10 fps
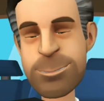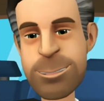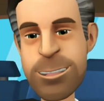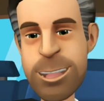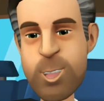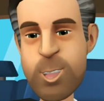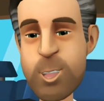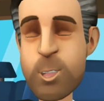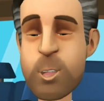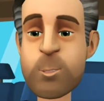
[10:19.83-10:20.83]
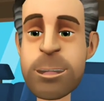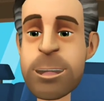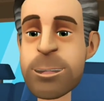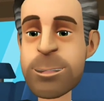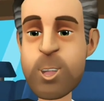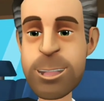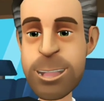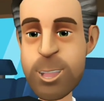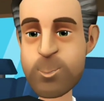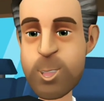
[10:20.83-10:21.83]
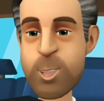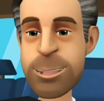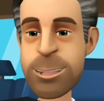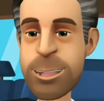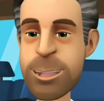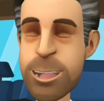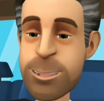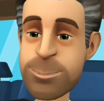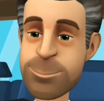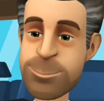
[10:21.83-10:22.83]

if you are not too picky about the car model and year.